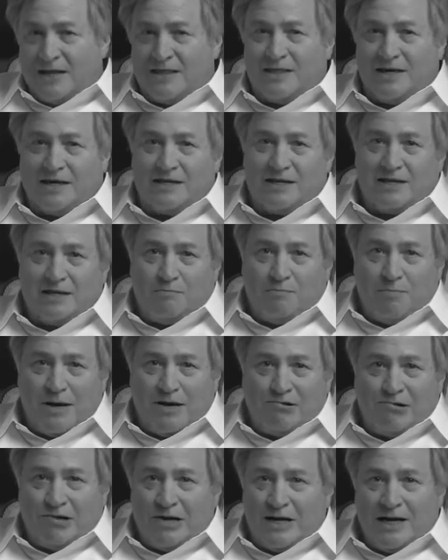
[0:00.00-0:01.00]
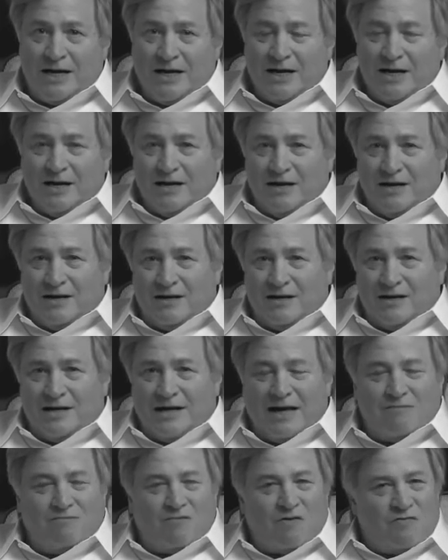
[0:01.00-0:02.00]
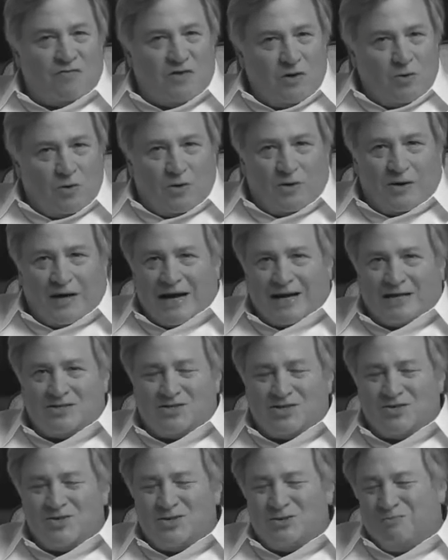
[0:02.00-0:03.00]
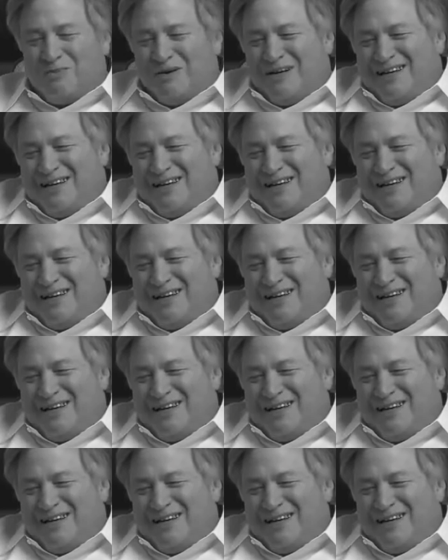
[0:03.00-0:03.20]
I think that Perry gave a few good answers,